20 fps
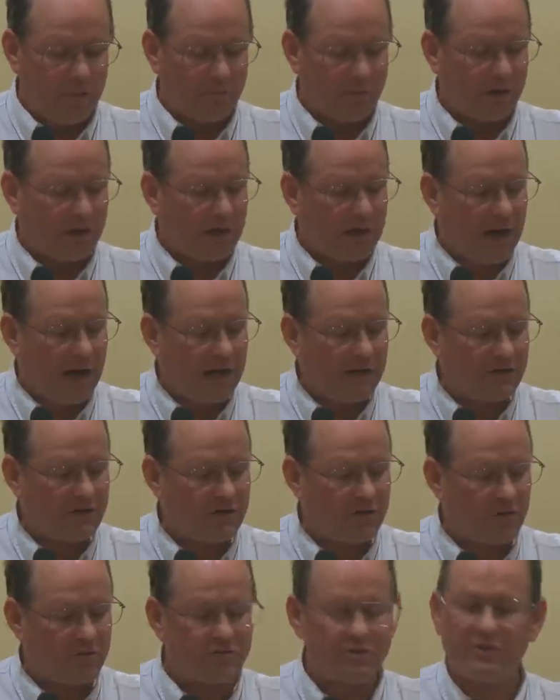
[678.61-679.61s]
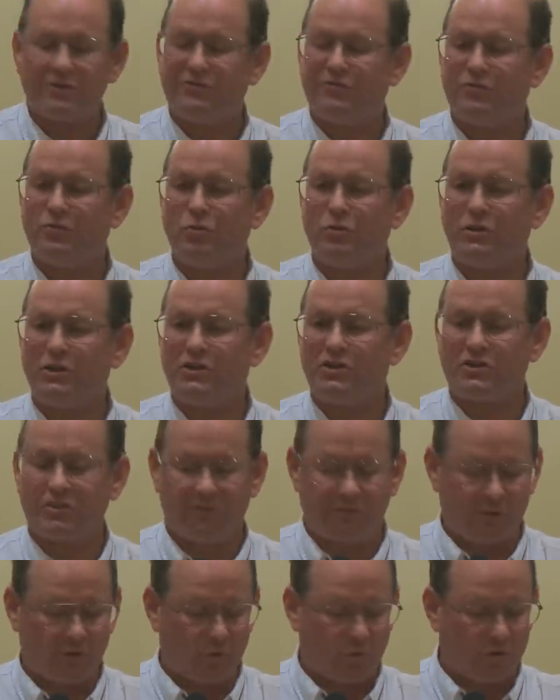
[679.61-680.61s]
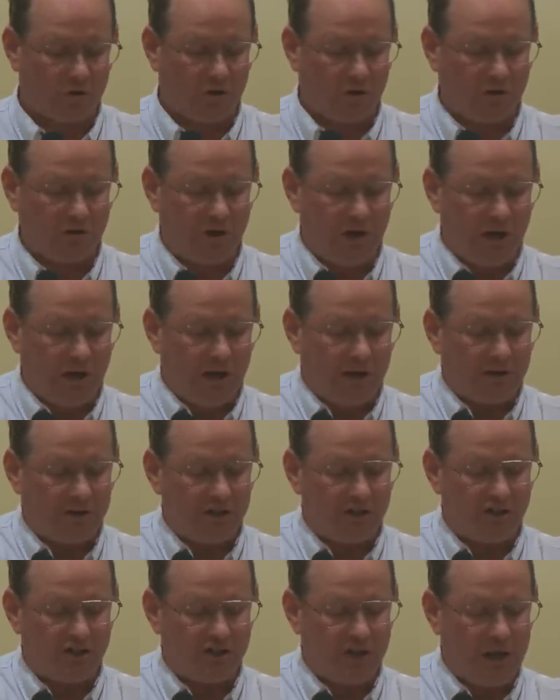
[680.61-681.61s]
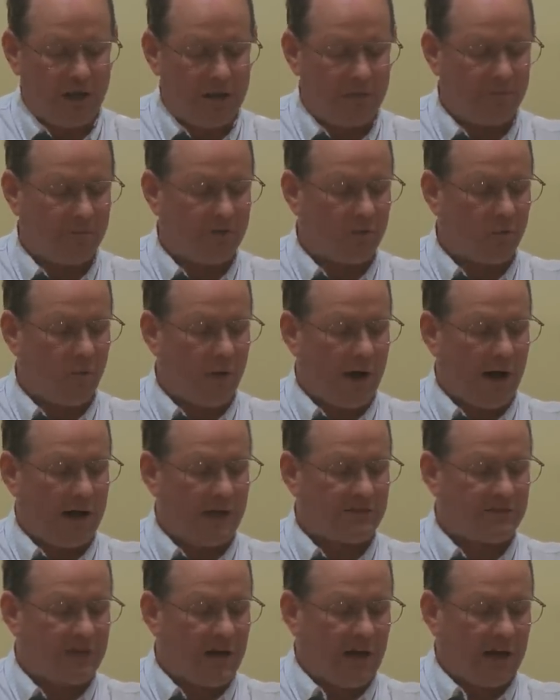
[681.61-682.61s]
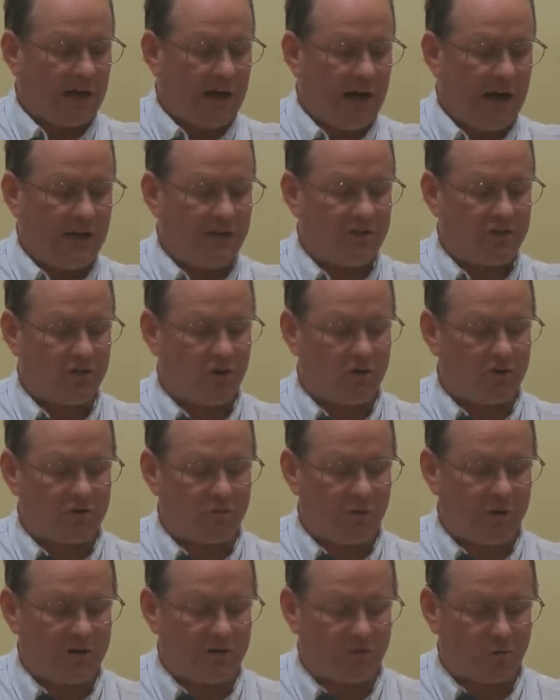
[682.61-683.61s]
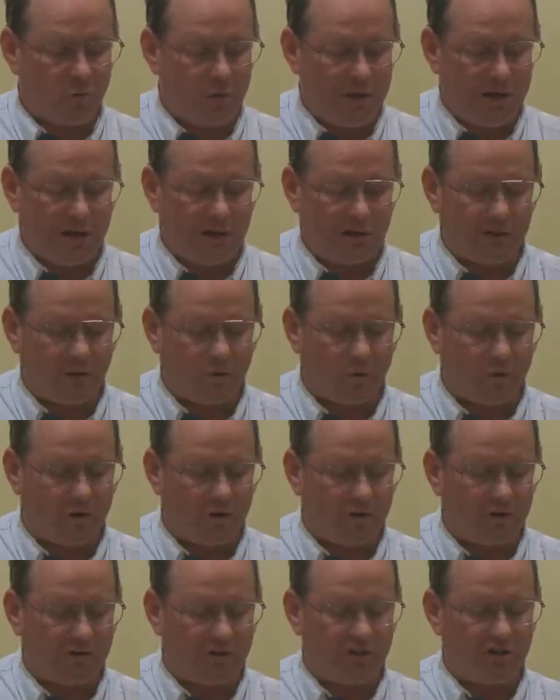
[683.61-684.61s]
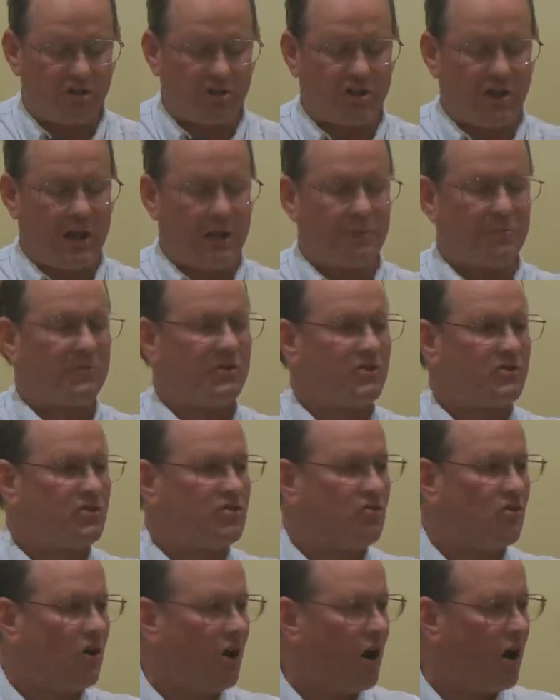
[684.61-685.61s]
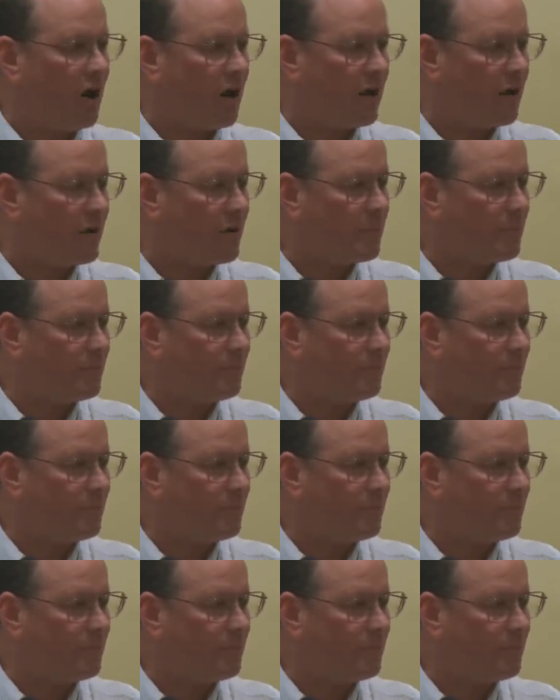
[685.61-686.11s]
But God chose the foolish of the world to shame the wise. God chose what is weak in the world to shame the strong."